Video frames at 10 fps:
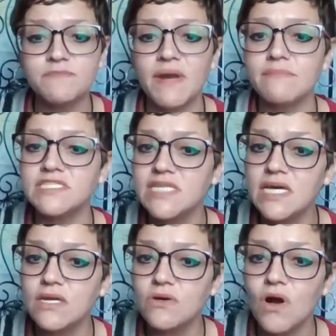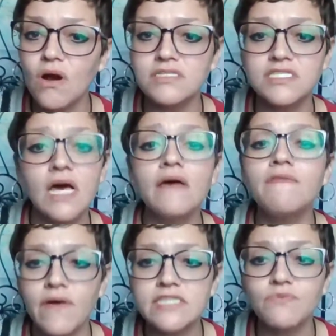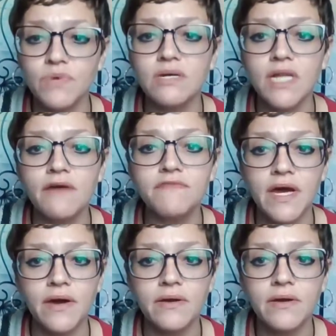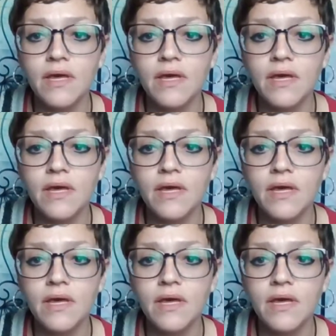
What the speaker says: But I'm seeing in your cards, there is real love there.